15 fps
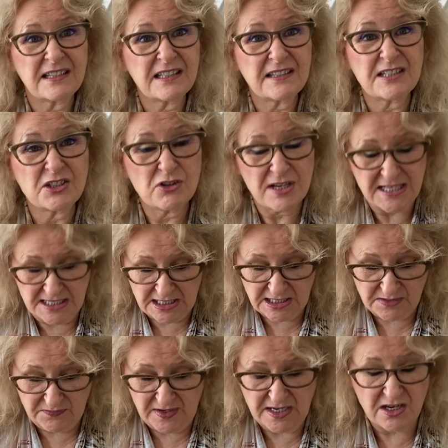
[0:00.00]
The dress does
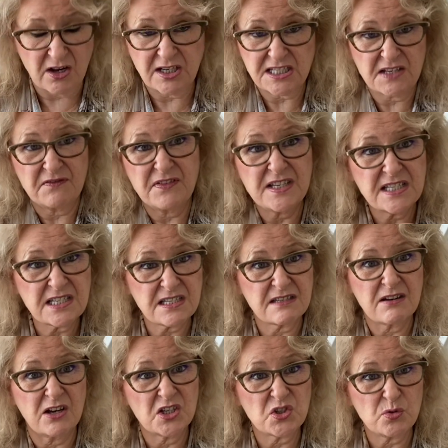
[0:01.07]
fit nice. It fits
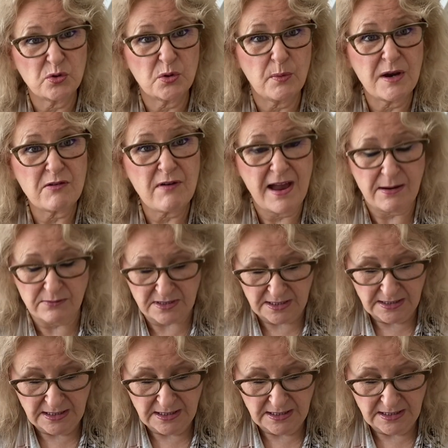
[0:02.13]
nice all the way around.